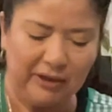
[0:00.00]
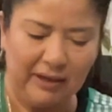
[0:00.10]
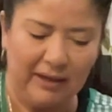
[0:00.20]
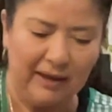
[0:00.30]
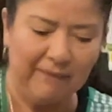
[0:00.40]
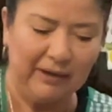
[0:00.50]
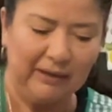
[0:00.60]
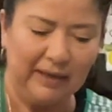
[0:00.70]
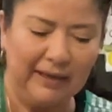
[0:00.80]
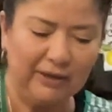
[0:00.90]
gonna give it a
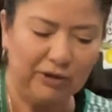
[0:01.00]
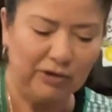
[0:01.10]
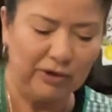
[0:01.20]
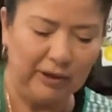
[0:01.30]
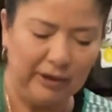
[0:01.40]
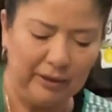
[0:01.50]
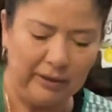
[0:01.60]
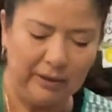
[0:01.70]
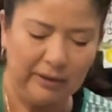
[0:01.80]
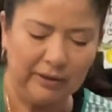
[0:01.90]
light stir
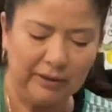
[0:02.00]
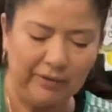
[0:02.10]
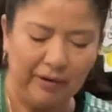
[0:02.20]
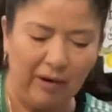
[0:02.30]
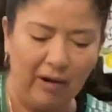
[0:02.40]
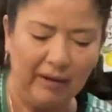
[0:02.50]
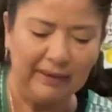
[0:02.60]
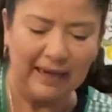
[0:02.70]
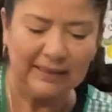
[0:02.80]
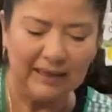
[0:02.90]
so they're all
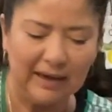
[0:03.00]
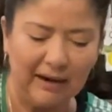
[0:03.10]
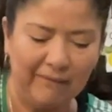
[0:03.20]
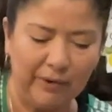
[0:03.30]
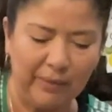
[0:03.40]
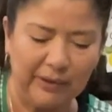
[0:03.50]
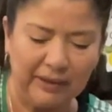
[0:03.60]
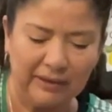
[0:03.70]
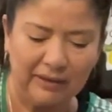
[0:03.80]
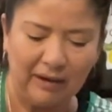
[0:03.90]
nicely covered with
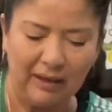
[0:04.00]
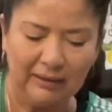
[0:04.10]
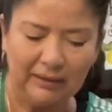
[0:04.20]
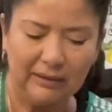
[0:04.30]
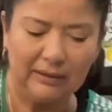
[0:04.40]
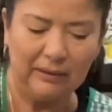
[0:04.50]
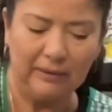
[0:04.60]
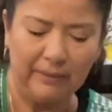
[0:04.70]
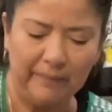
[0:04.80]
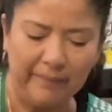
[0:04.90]
the sauce.
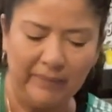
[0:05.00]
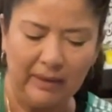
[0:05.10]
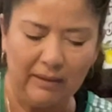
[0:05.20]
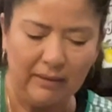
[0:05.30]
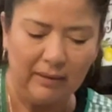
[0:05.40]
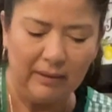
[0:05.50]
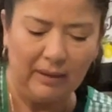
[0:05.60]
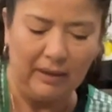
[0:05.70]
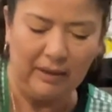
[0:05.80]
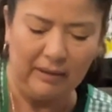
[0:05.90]

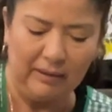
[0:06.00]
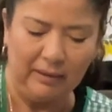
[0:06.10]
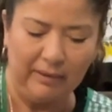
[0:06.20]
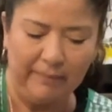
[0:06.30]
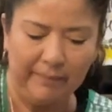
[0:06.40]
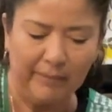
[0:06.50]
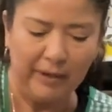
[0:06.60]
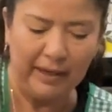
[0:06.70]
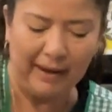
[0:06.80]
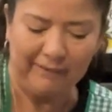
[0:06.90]
And I'm
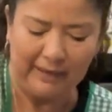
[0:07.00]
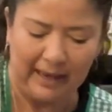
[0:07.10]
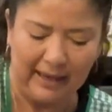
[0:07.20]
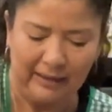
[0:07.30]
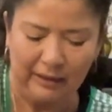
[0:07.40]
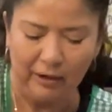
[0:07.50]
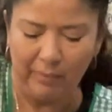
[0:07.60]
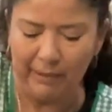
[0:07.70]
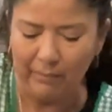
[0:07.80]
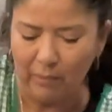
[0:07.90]
gonna have to add a little
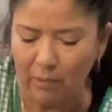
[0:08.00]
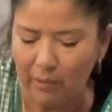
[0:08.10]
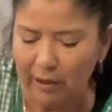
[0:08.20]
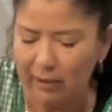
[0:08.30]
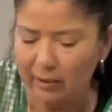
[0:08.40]
bit more,